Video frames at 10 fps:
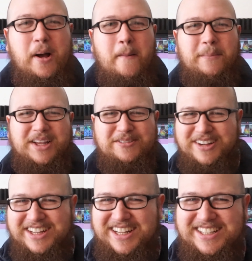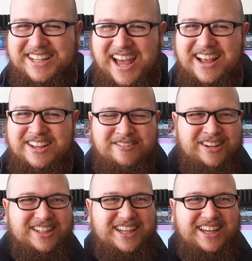But you
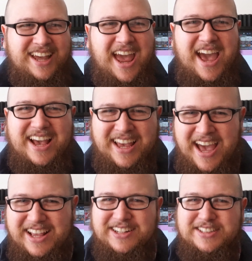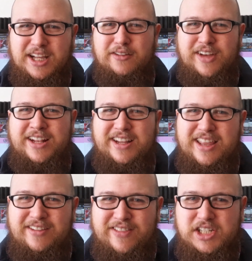really can't get yourself into
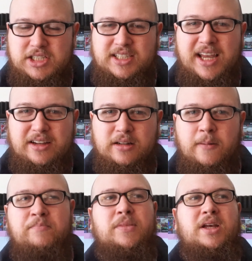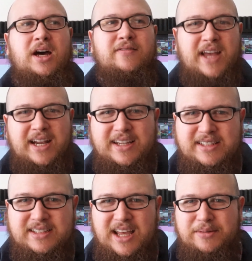that vicious cycle of getting it
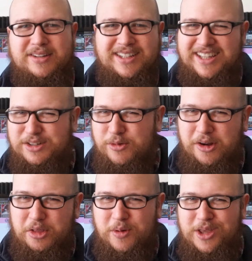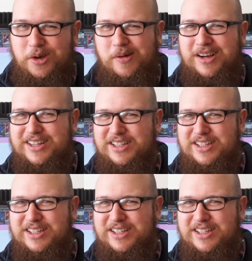to the table, it doesn't work the way you wanted